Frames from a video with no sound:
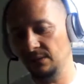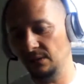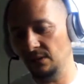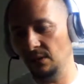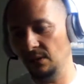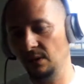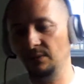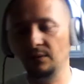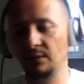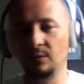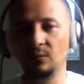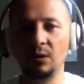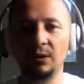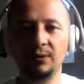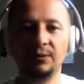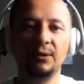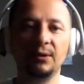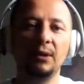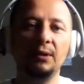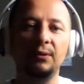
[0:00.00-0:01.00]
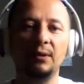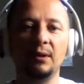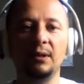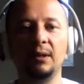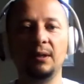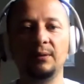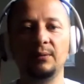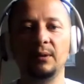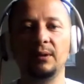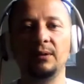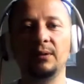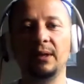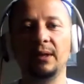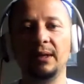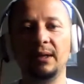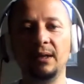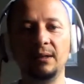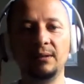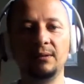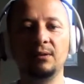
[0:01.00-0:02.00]
to do it from one side to the other.
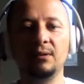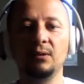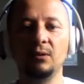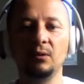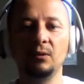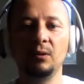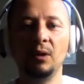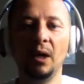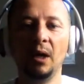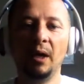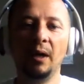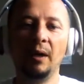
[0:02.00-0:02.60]
They had to